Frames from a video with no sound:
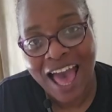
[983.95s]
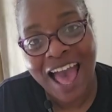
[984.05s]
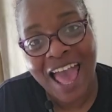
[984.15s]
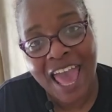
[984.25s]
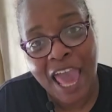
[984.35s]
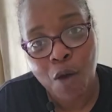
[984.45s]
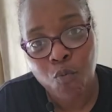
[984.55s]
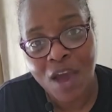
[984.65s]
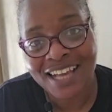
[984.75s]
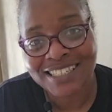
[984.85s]
I
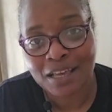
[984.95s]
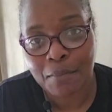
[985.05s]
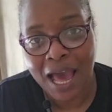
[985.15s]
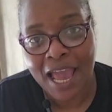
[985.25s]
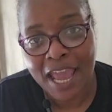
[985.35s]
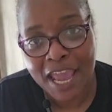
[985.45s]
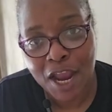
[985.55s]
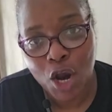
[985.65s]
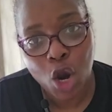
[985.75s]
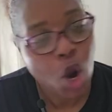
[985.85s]
had wax in my
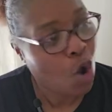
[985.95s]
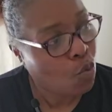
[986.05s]
hair,